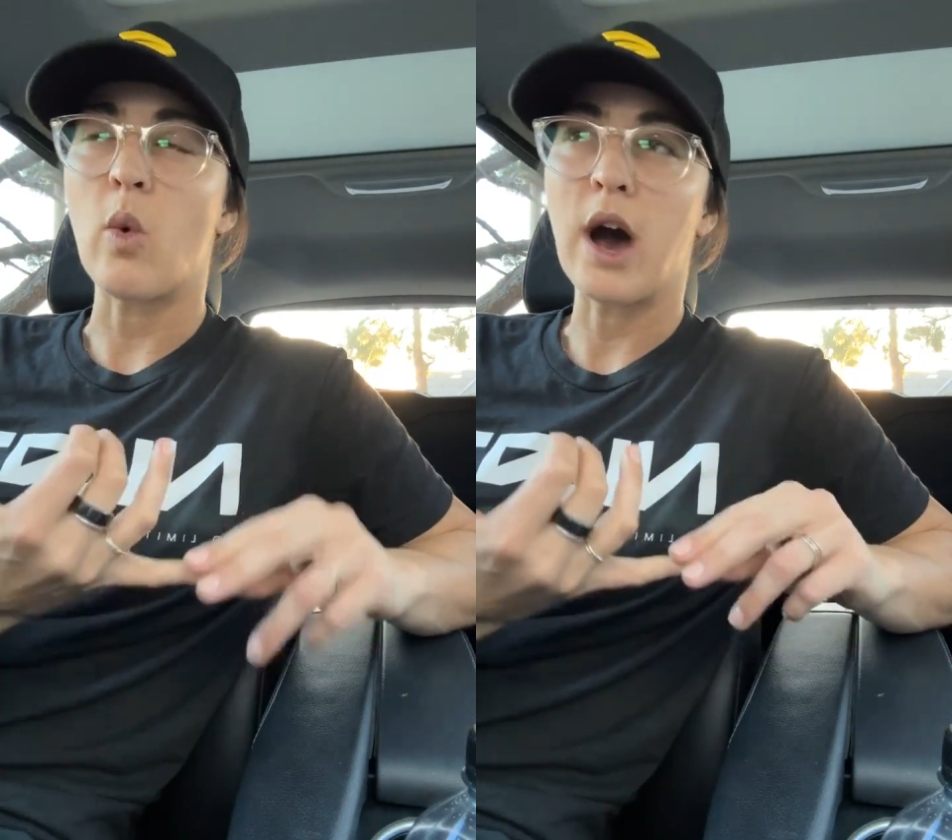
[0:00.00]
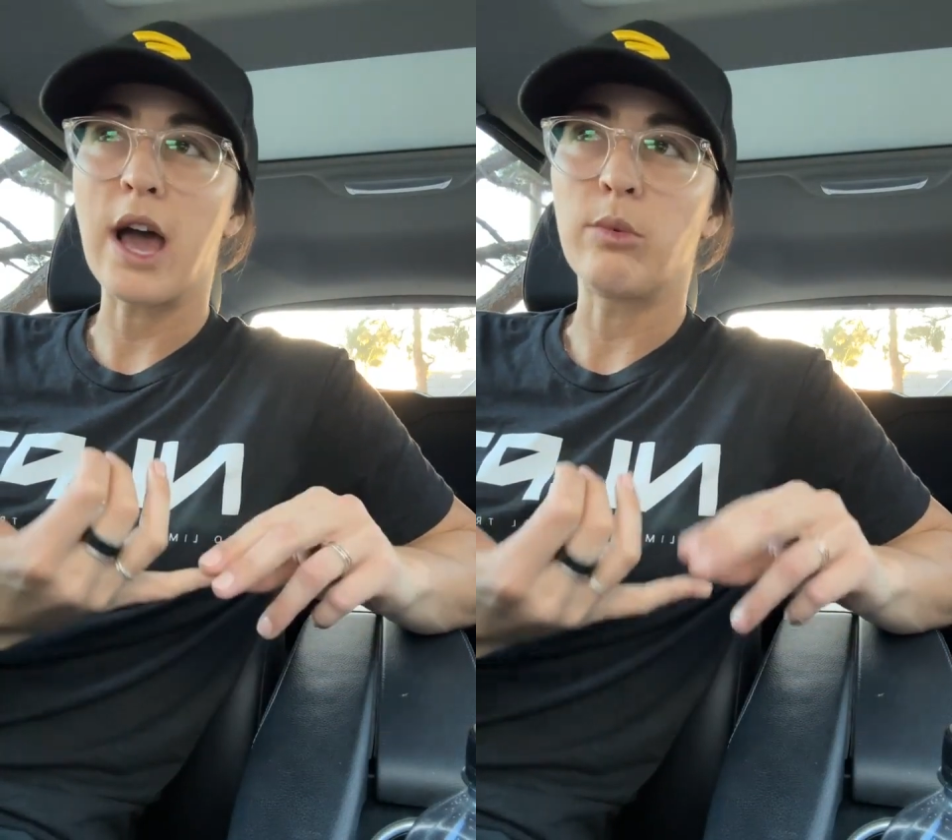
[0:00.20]

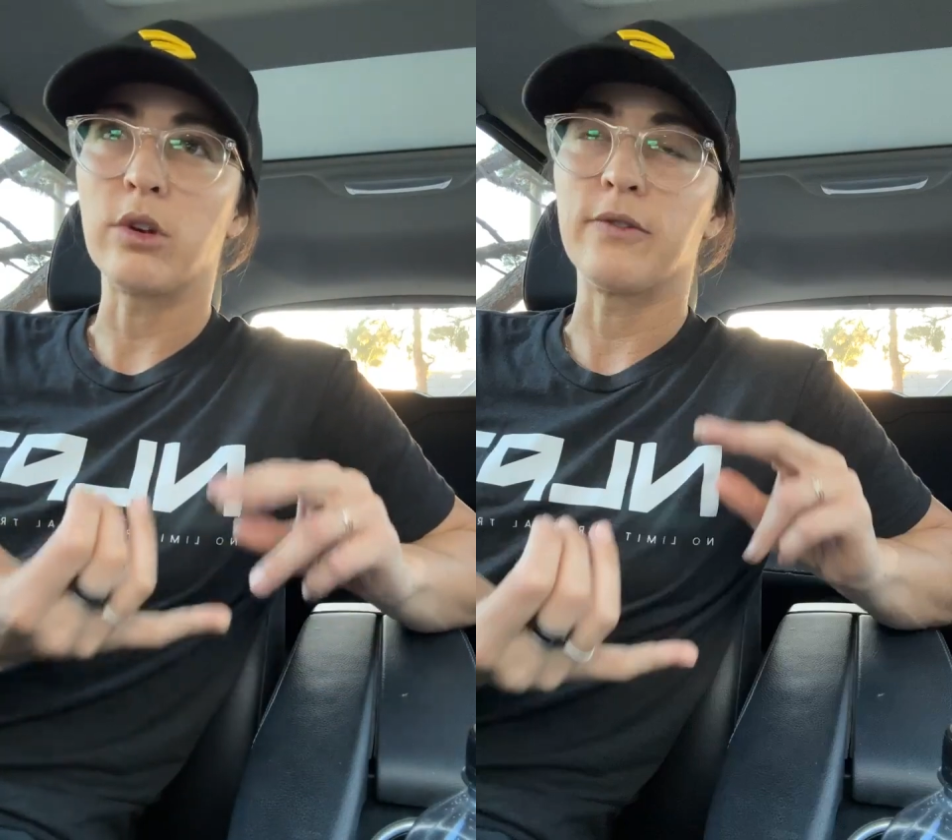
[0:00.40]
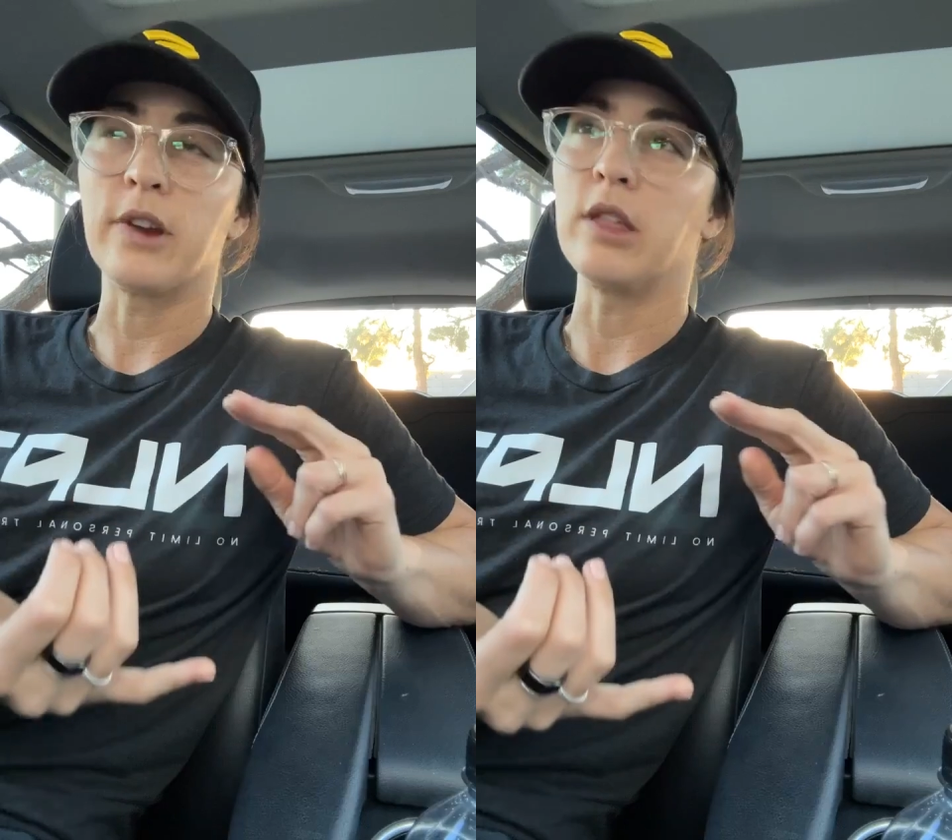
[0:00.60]
why
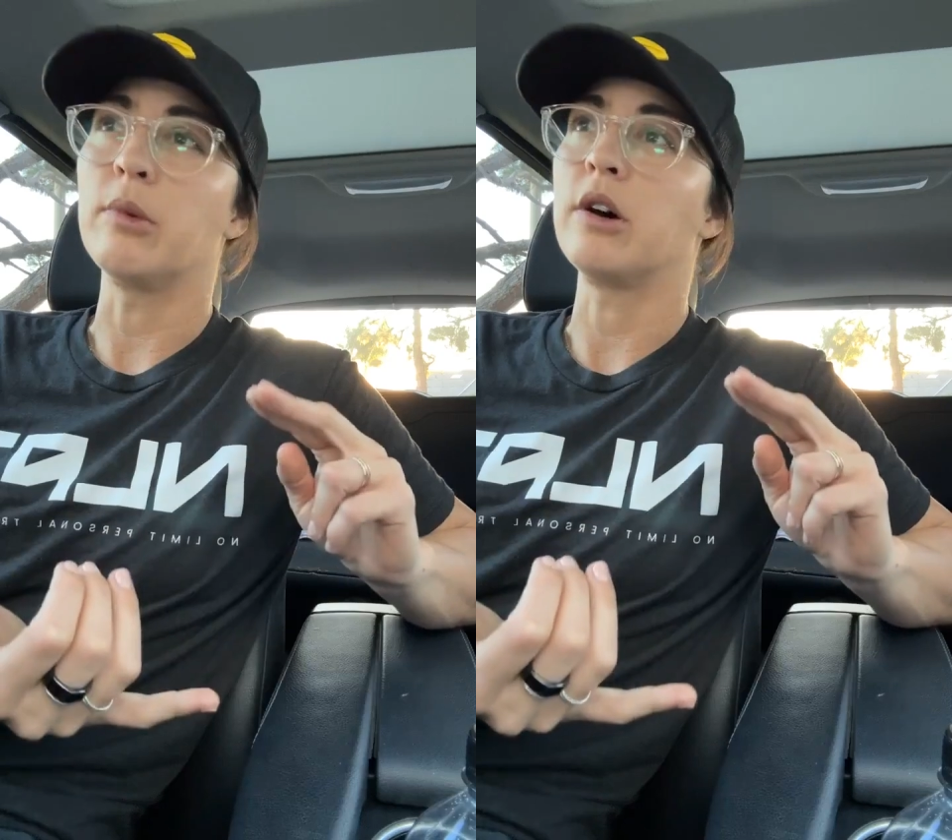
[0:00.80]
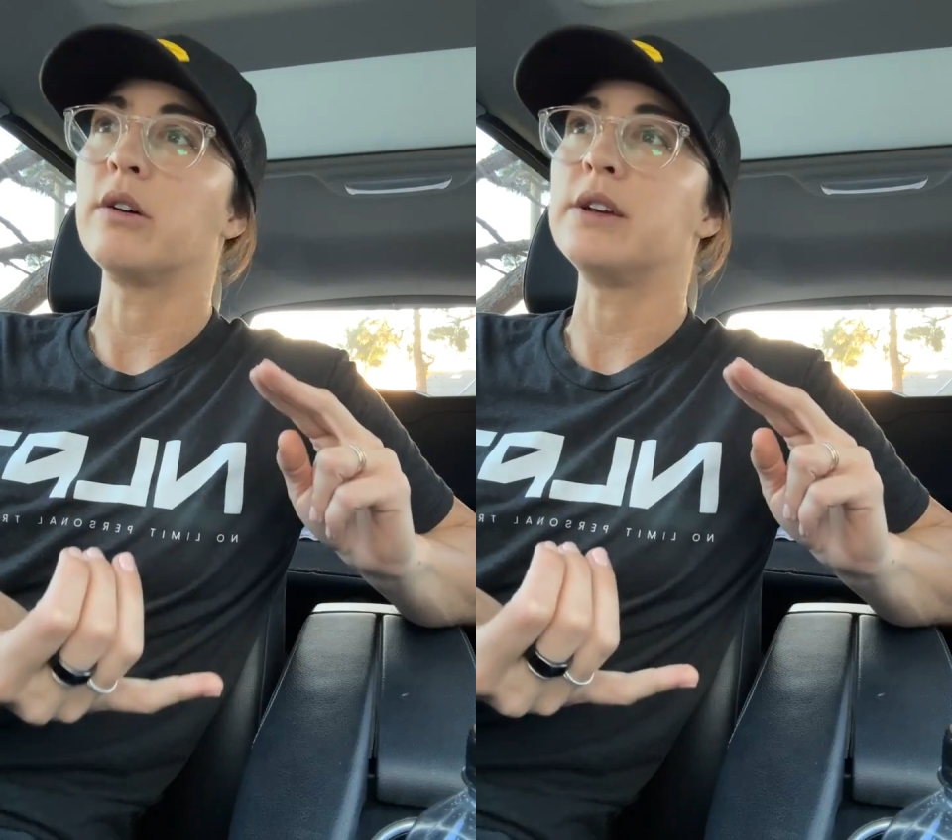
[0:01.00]
we're afraid of the
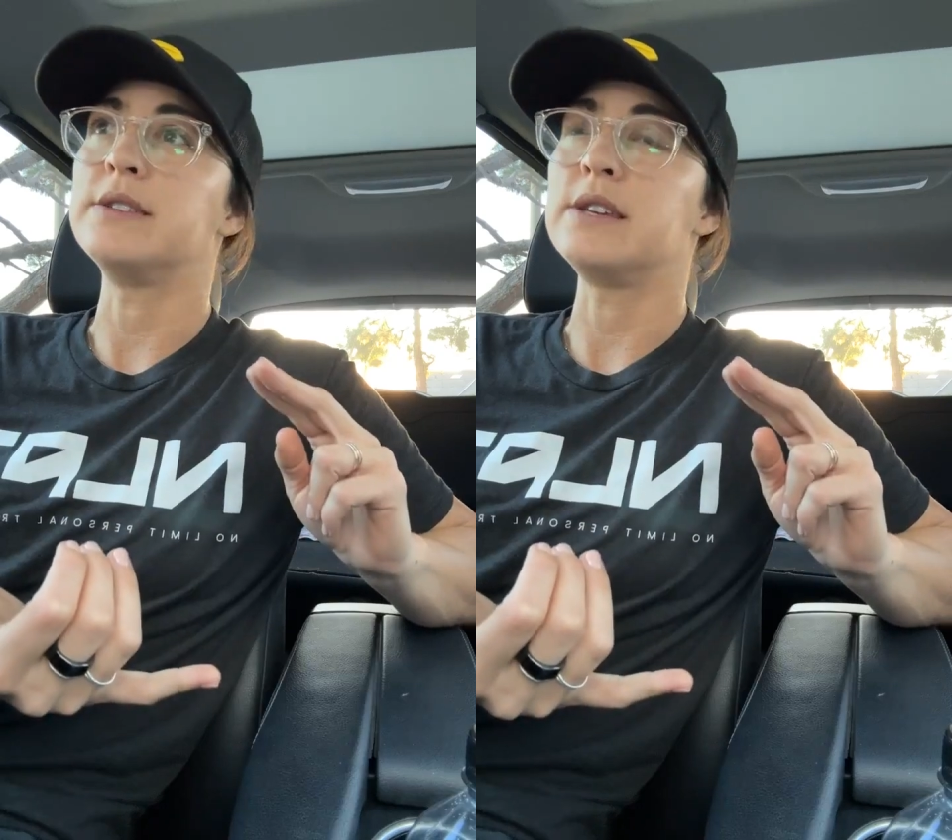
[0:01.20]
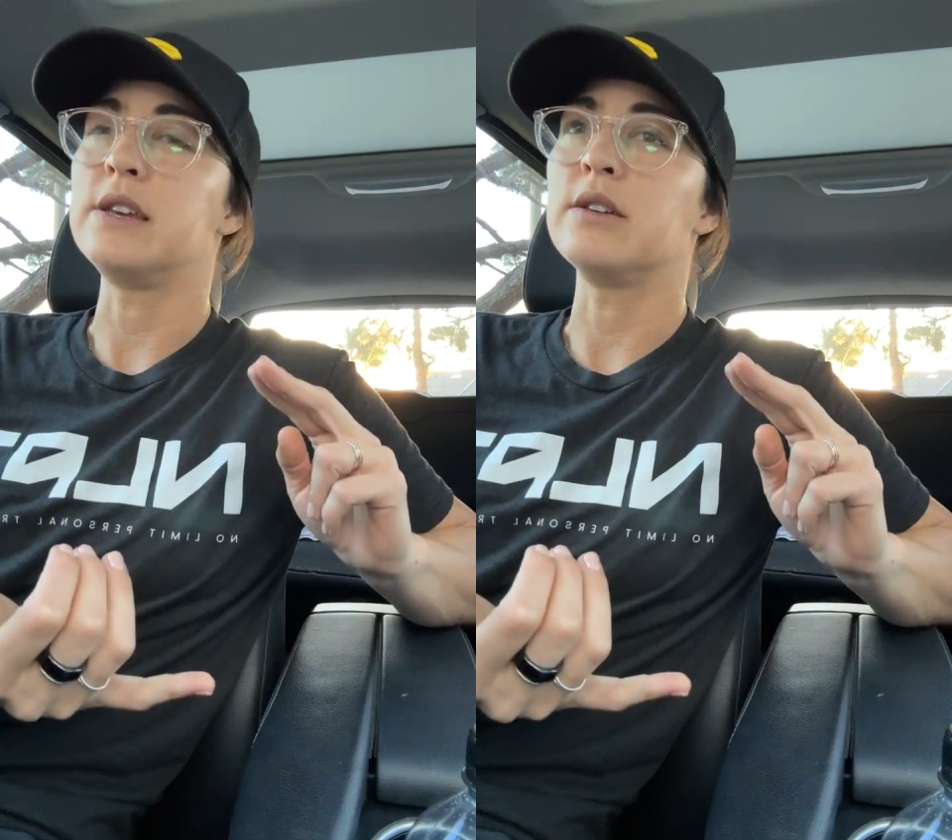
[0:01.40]
ball.
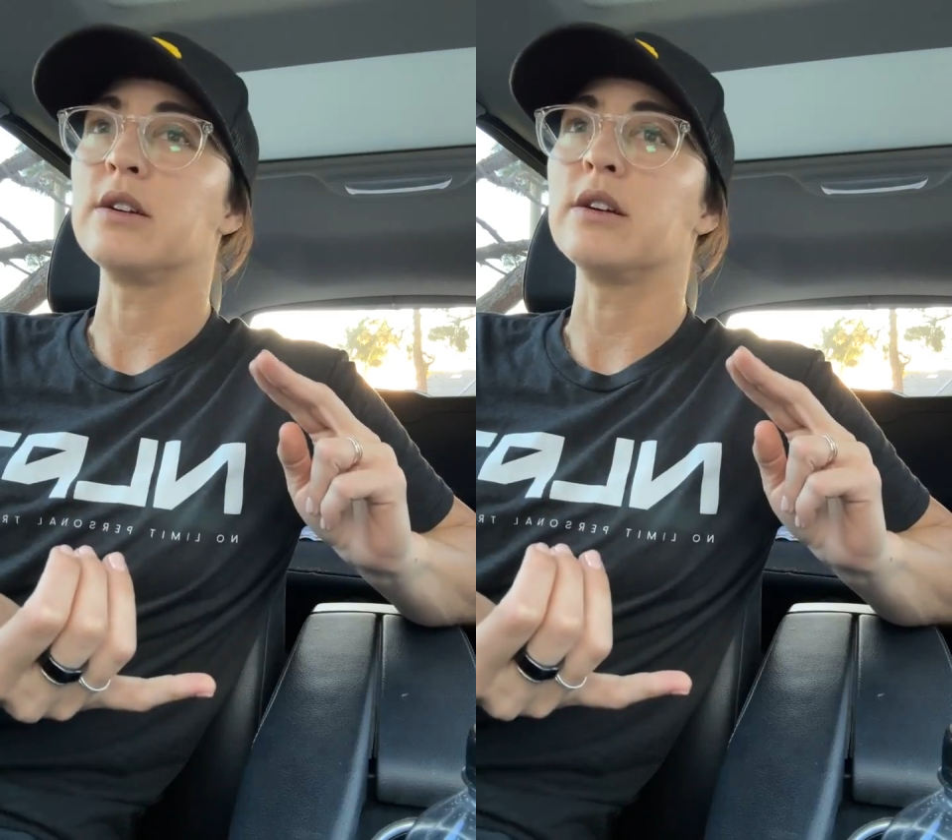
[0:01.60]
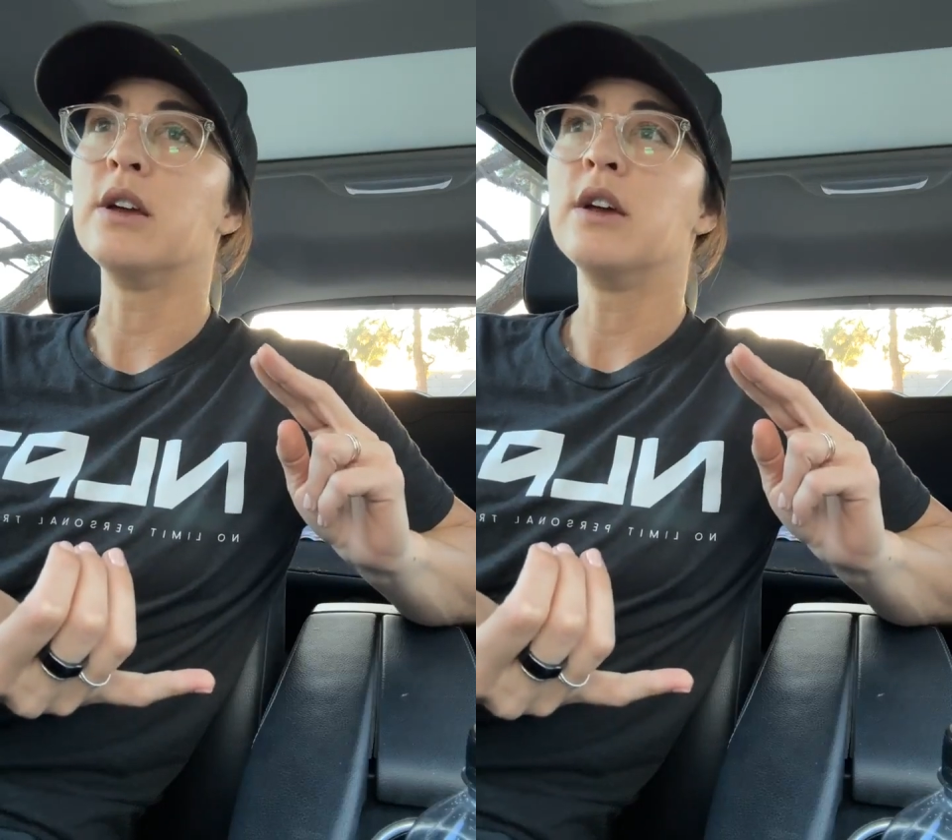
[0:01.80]
It's
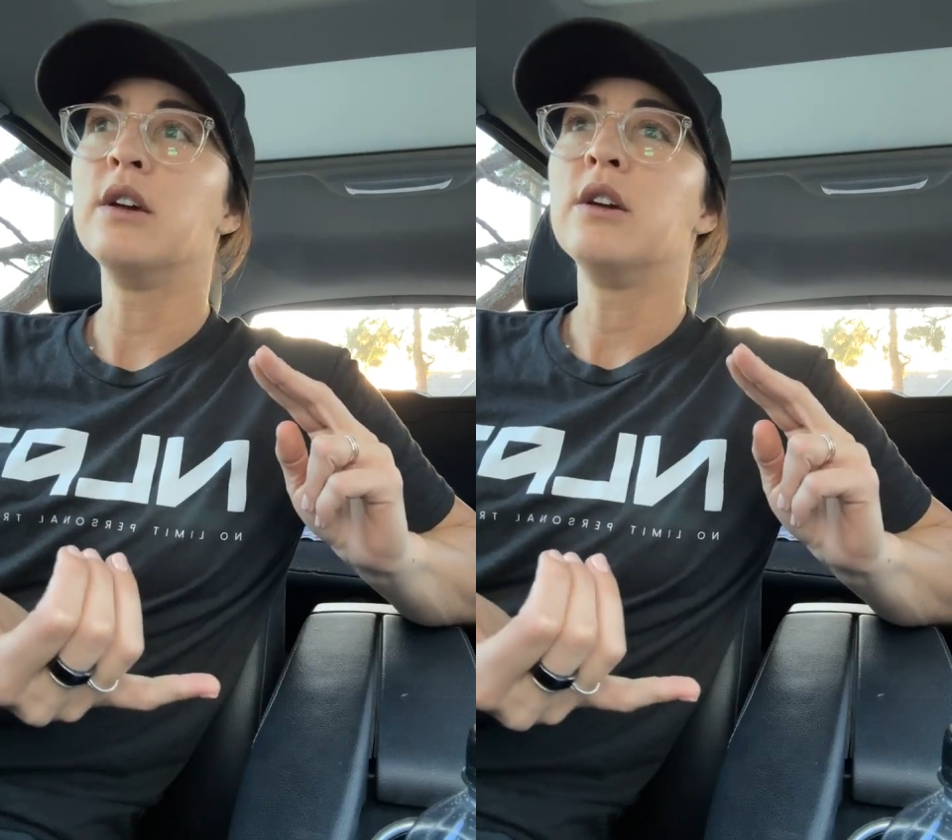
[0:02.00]
either